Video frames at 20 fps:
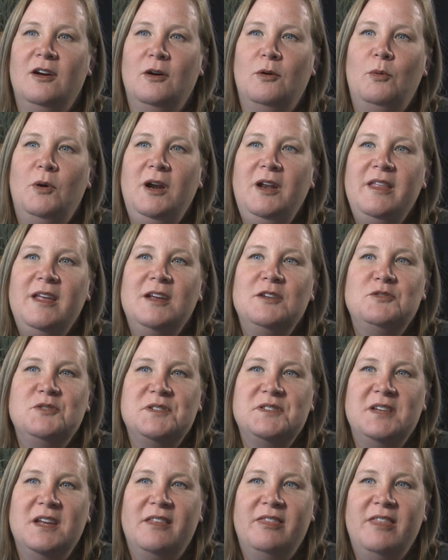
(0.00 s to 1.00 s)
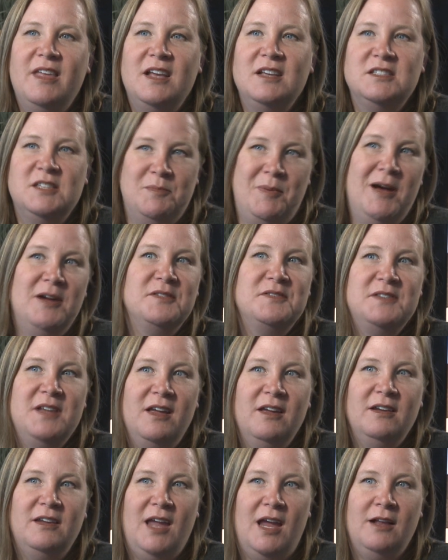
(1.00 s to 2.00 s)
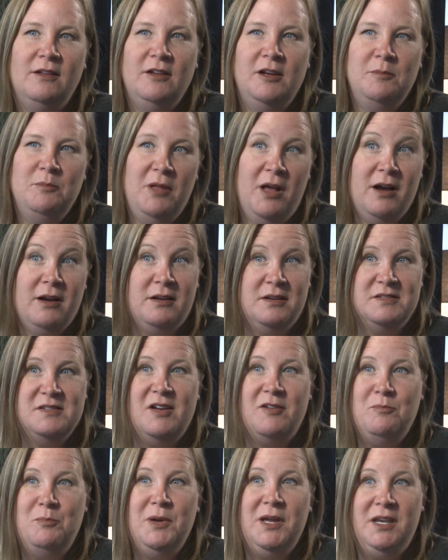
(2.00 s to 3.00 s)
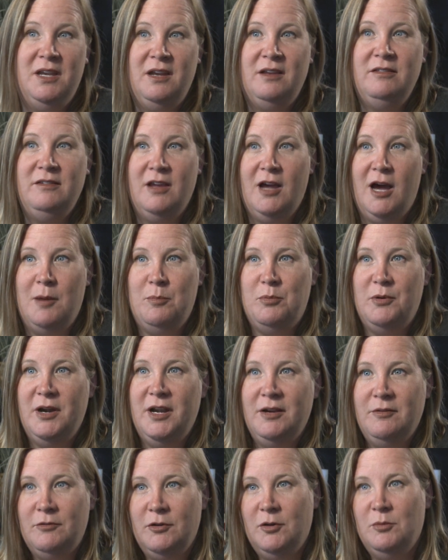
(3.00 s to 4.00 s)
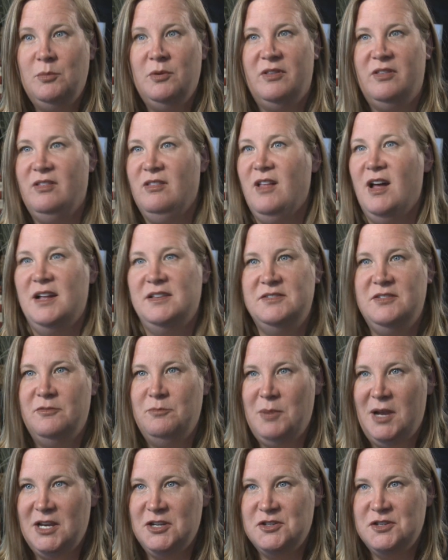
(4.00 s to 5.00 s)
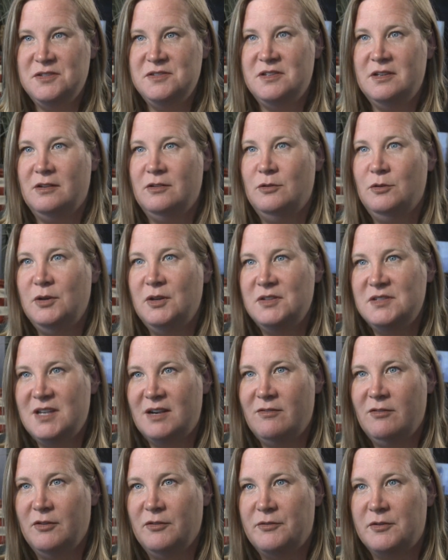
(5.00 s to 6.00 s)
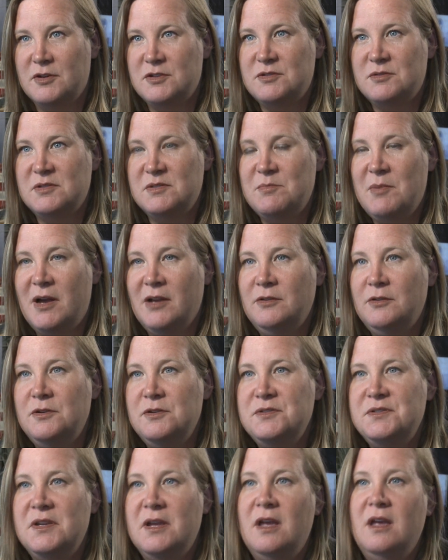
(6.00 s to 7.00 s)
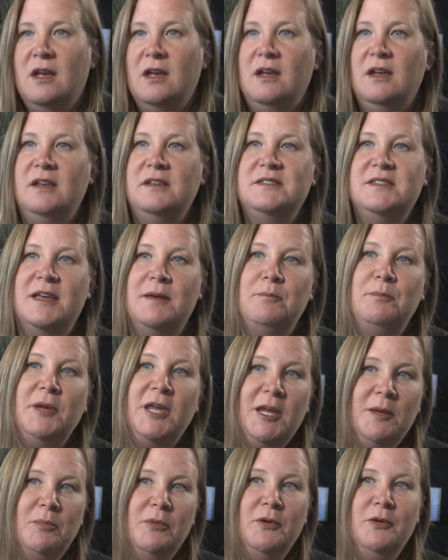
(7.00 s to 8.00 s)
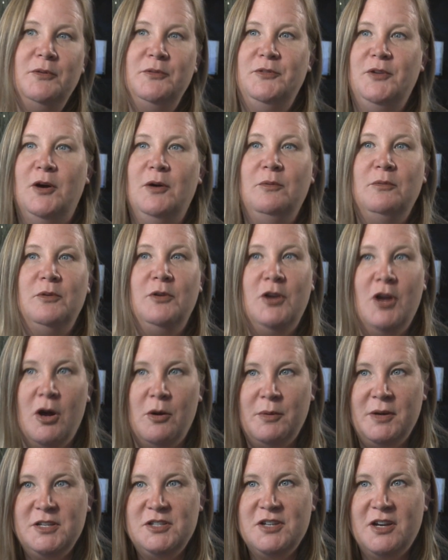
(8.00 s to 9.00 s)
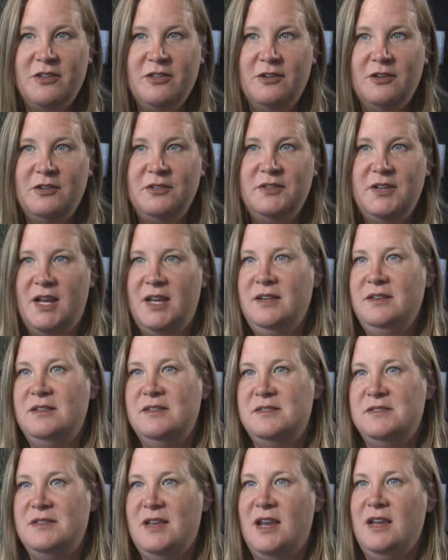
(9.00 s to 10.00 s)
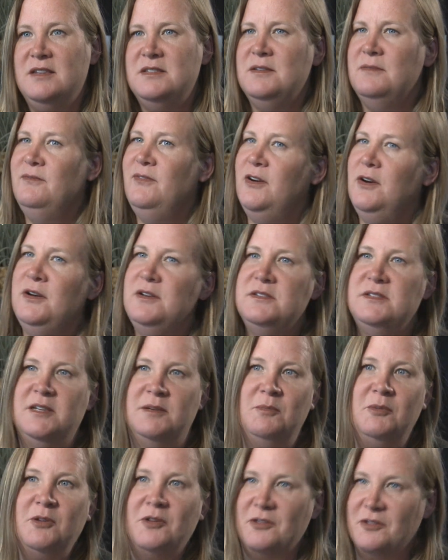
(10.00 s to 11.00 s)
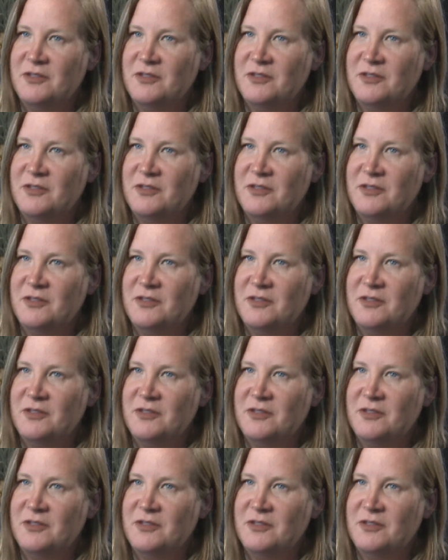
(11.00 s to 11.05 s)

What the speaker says: One of the interesting things about stellate ganglion block, because I've been in the operating room with lots of patients, including several first responders, is that people who don't know each other tend to say some very similar